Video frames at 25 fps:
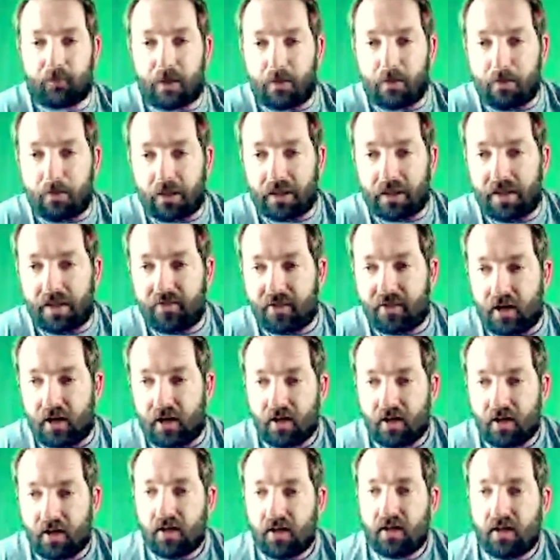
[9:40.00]

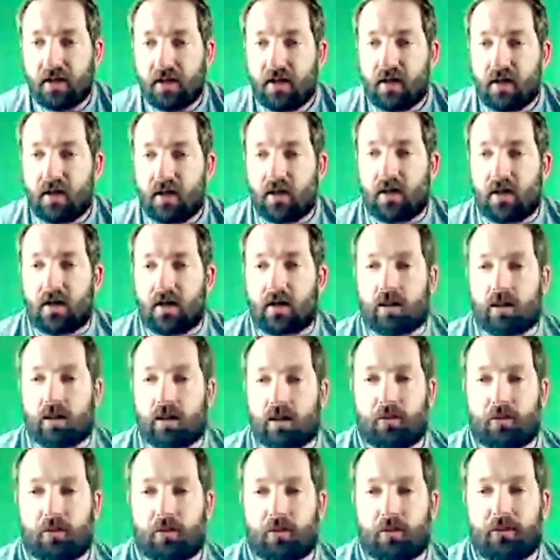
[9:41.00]
Melissa,
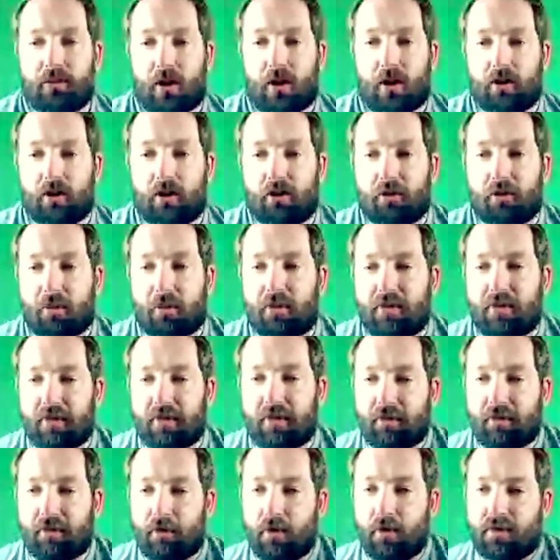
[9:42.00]
carbs. Are there
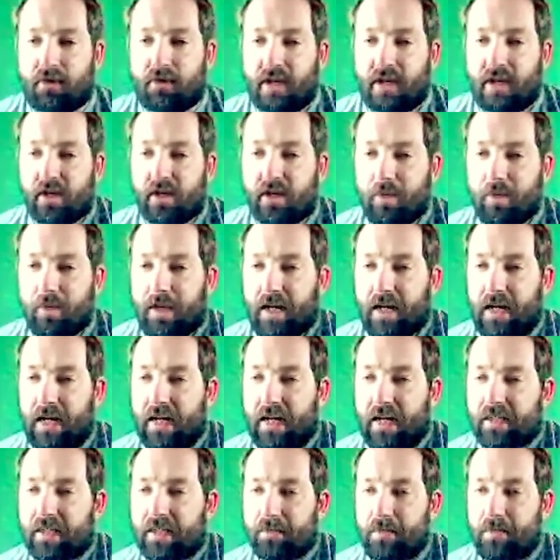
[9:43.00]
specific foods that I should be
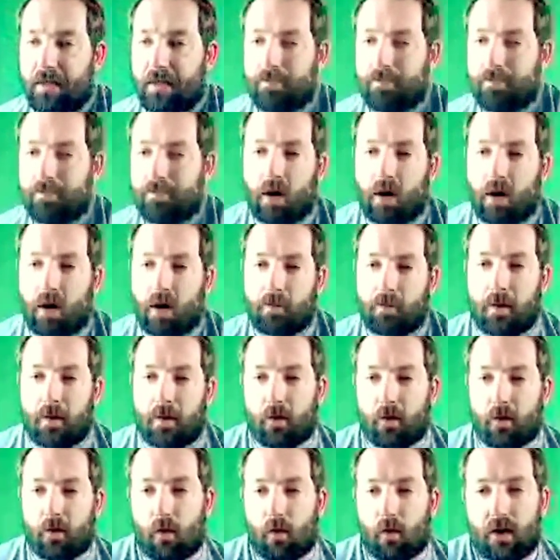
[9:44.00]
eating to meet my carb
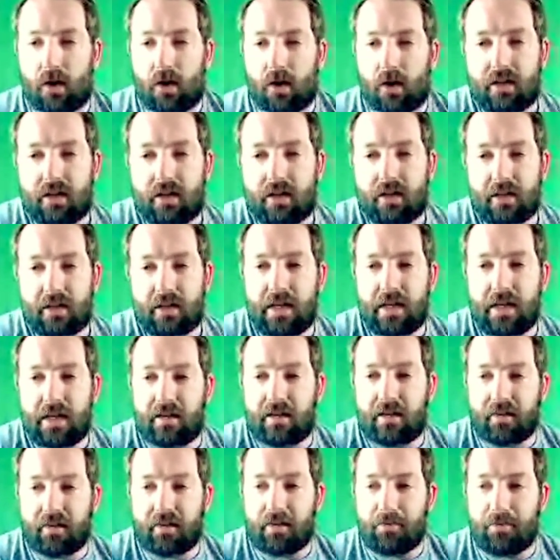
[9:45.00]
number, or it
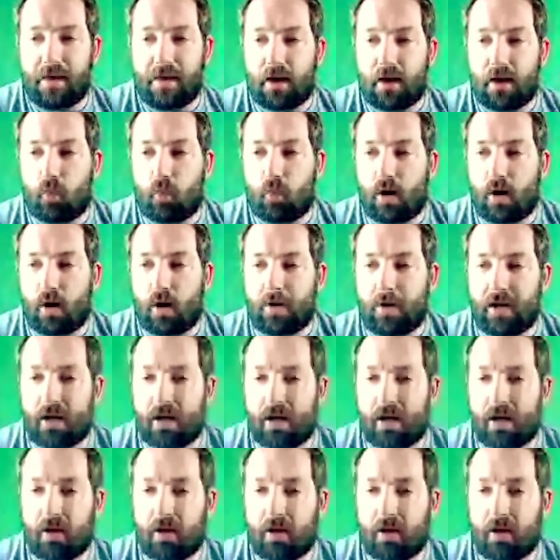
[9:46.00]
doesn't matter where my
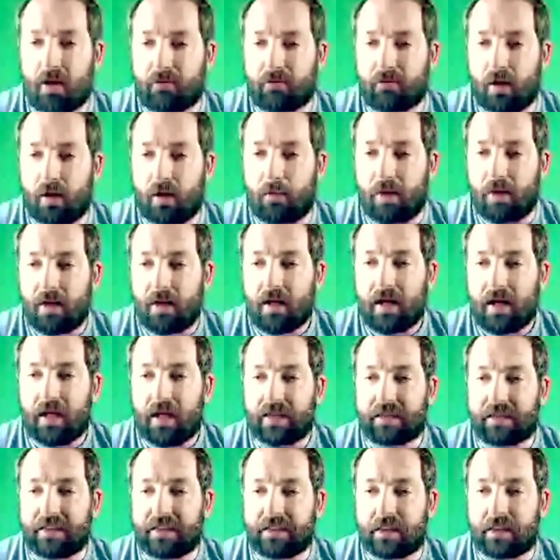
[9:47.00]
carbs come from?
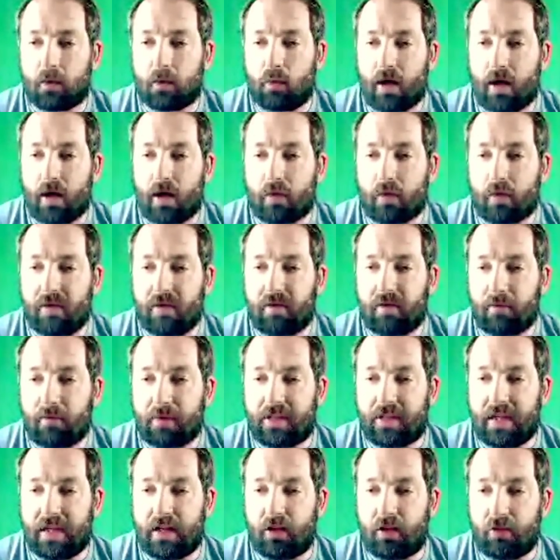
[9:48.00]
I stick to white rice and
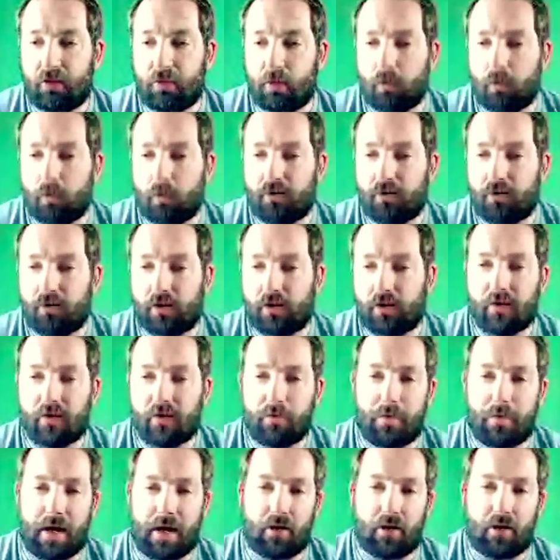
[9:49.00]
potatoes, but wasn't sure if
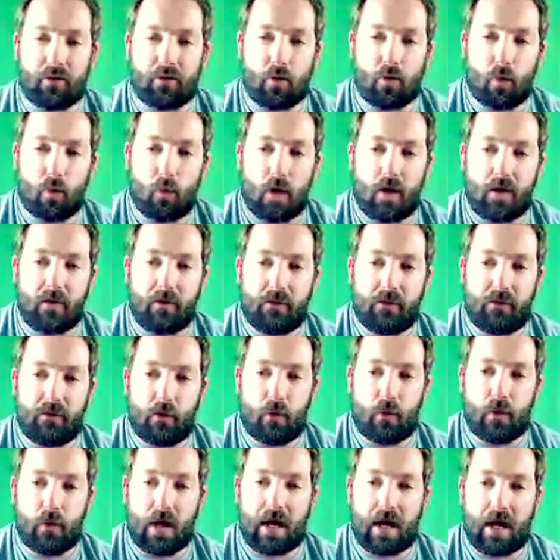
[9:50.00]
it matters what
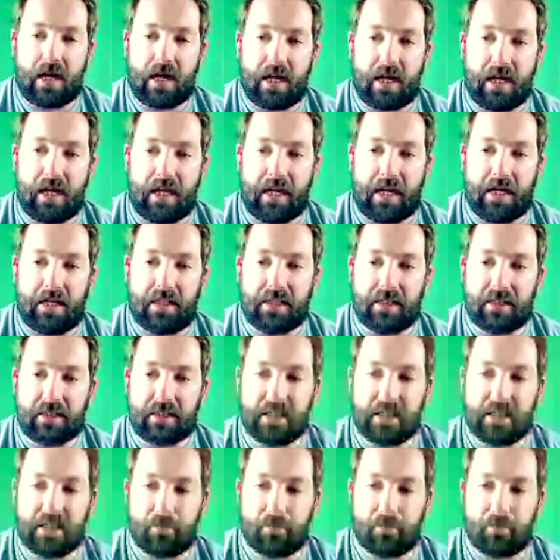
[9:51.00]
food I eat
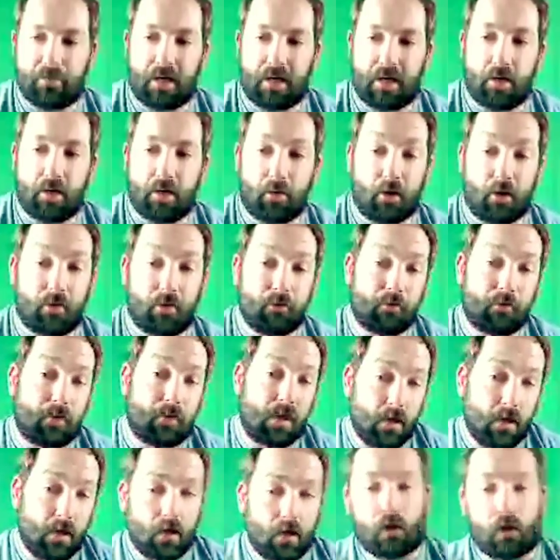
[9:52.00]
to hit my number.
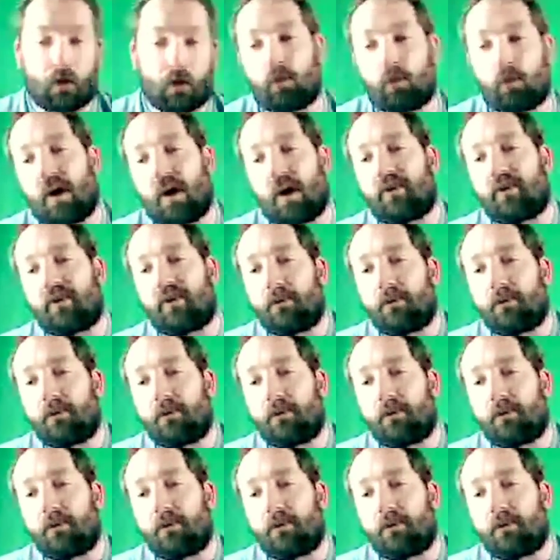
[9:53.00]
Good question.